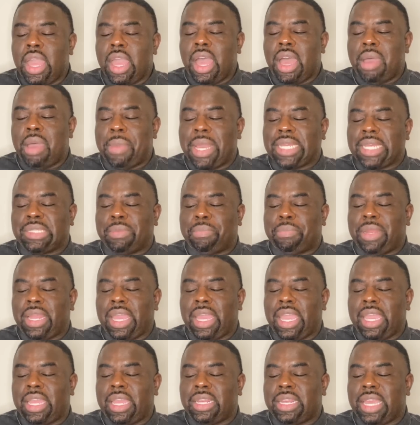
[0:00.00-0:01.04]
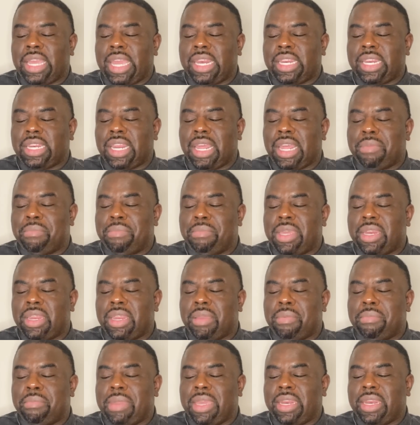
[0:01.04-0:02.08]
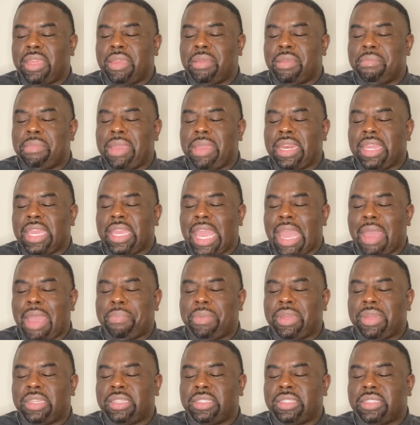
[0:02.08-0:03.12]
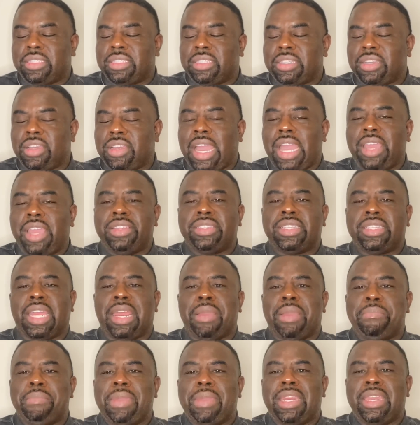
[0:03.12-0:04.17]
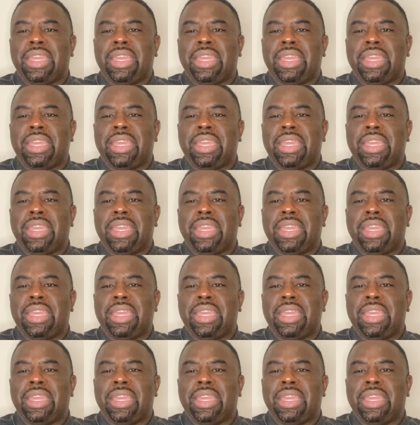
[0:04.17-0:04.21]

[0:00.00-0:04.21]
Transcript: as a plane landed in Minneapolis. Girl, how you say that?